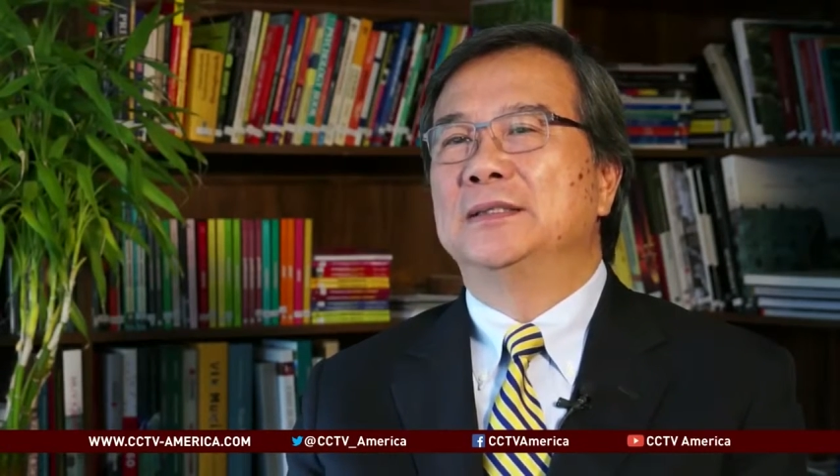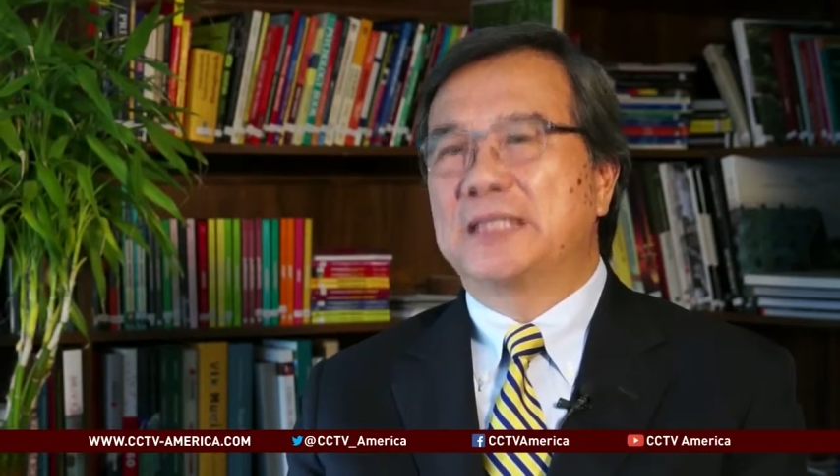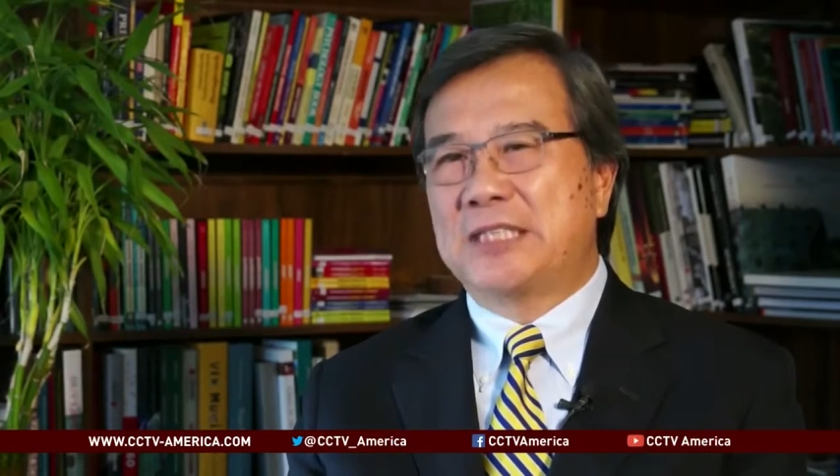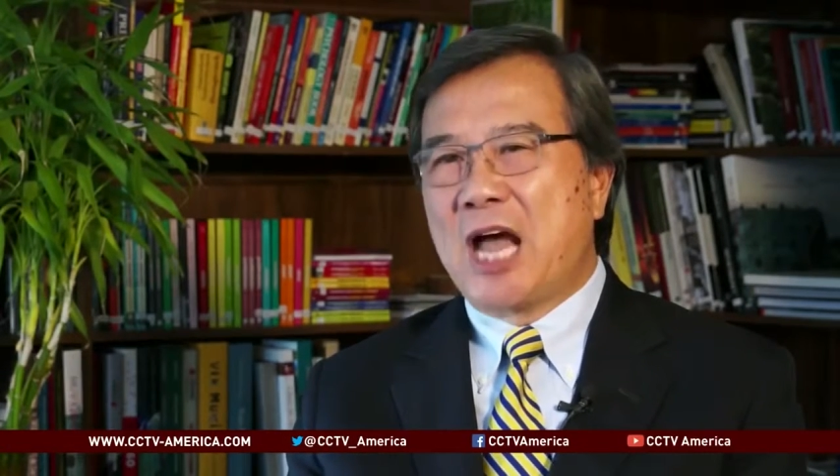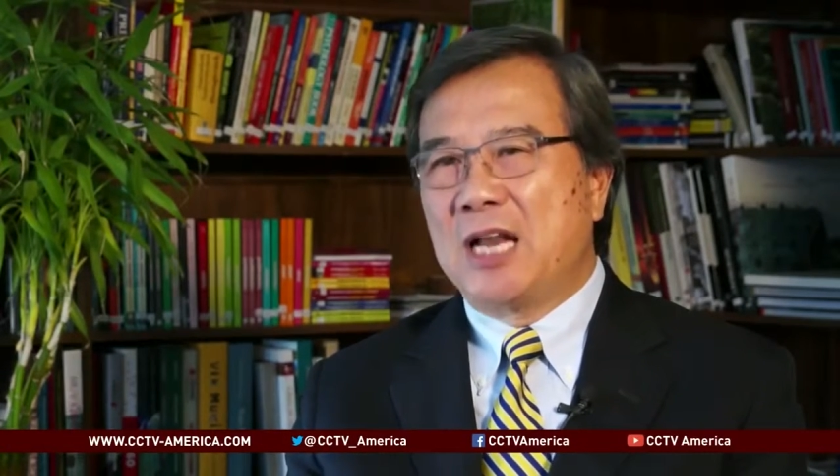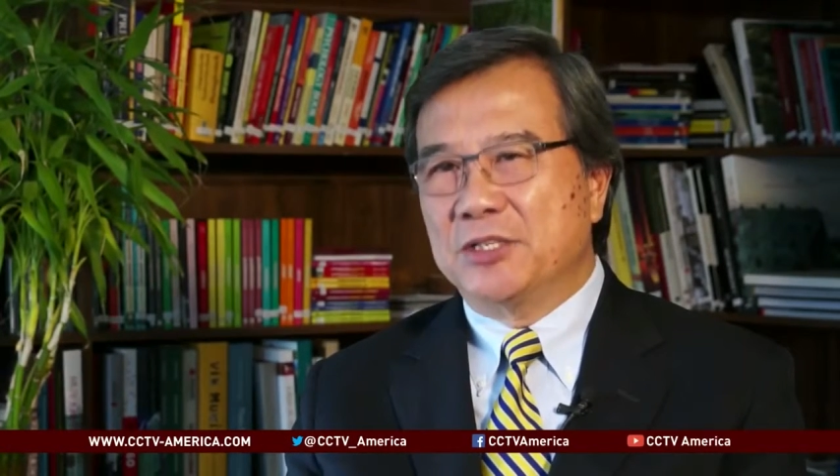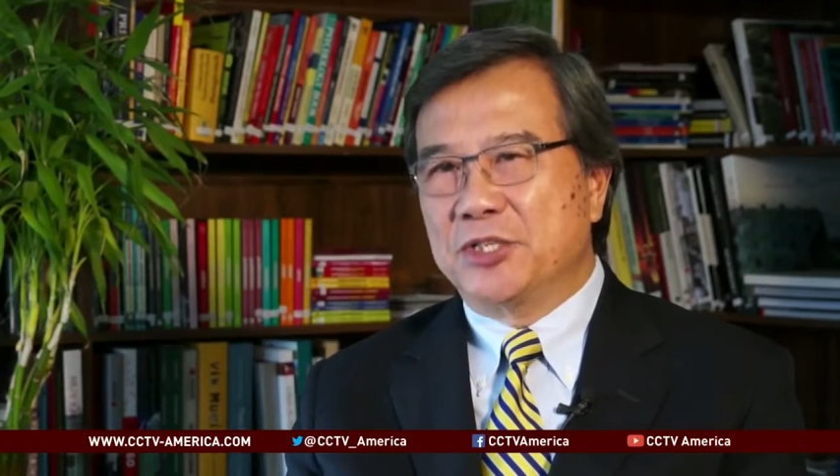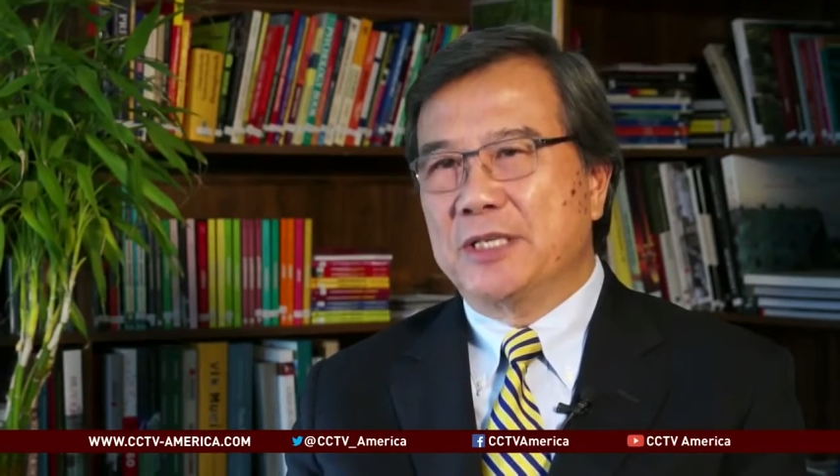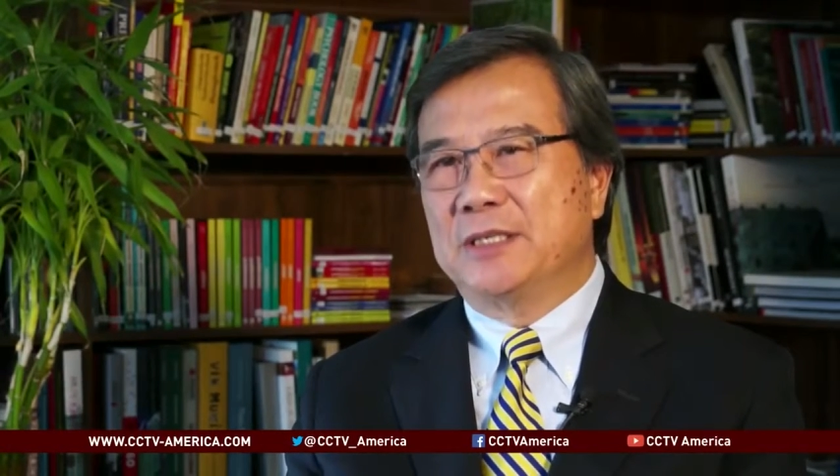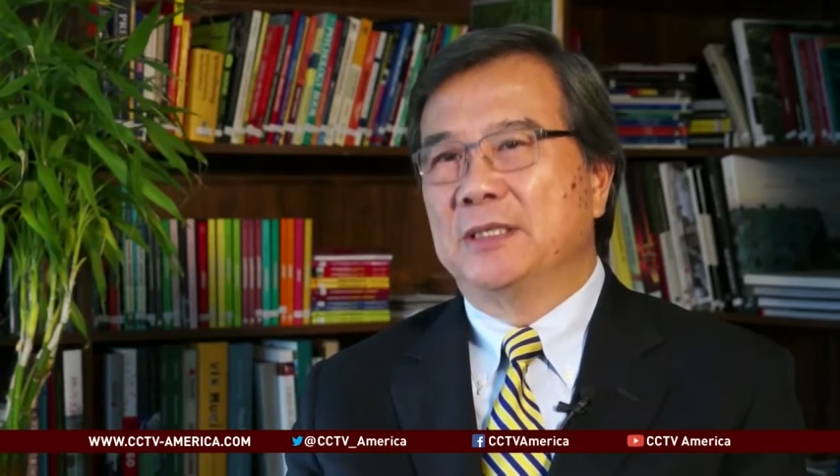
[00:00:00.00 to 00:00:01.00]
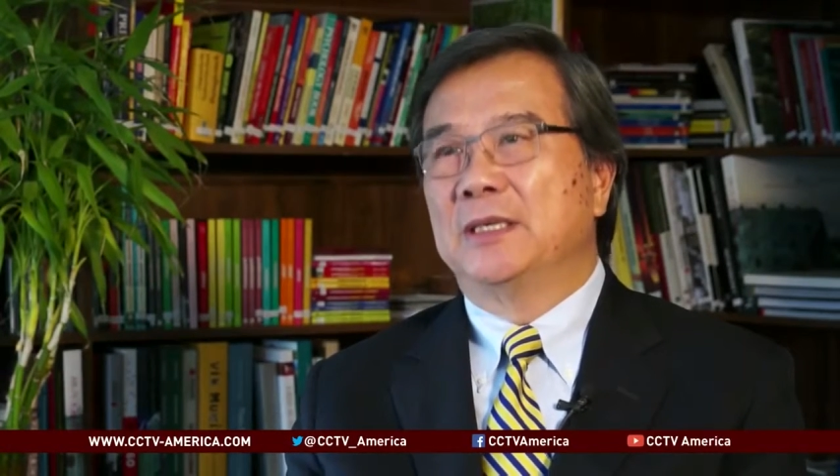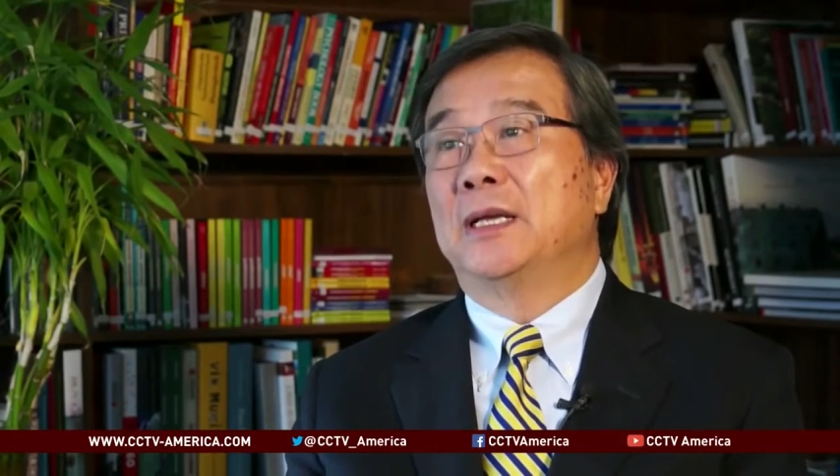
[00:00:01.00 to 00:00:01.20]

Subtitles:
technology.